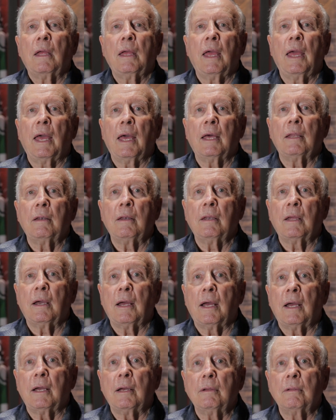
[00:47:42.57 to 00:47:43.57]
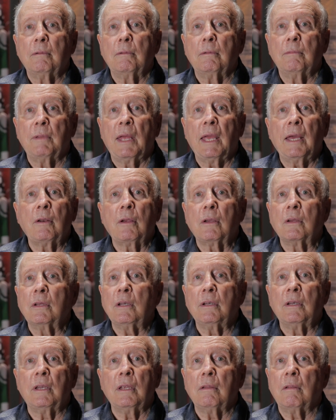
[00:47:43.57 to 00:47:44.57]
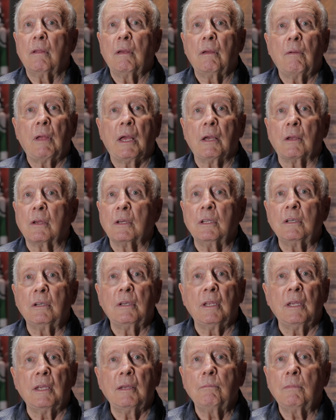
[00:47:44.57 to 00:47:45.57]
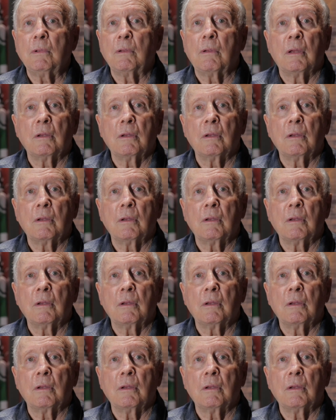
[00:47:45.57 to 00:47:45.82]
And they had a good team,